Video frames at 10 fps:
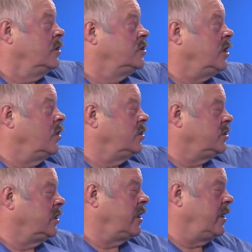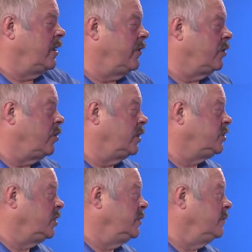So let's look at another
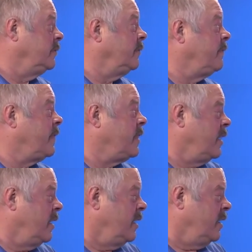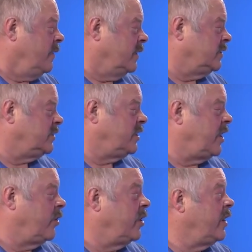question. This is an
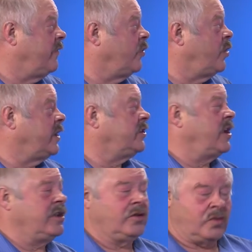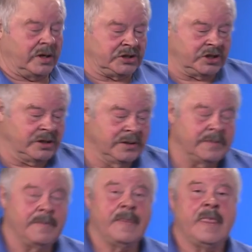area of the rectangle question
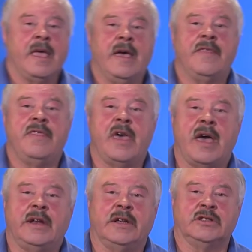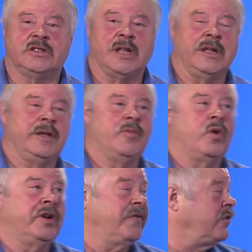that is slightly
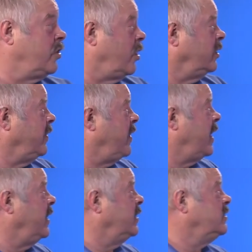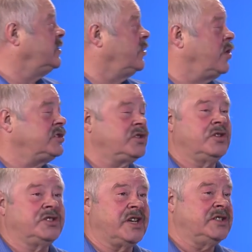more difficult, and that is, the question
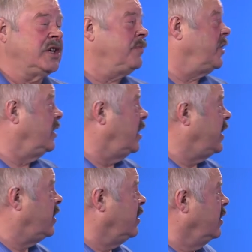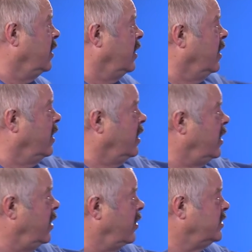will say something like,
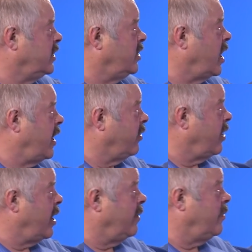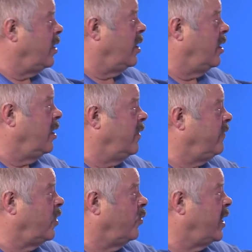here is a diagram
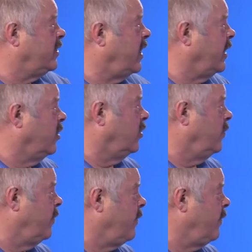of a rectangle.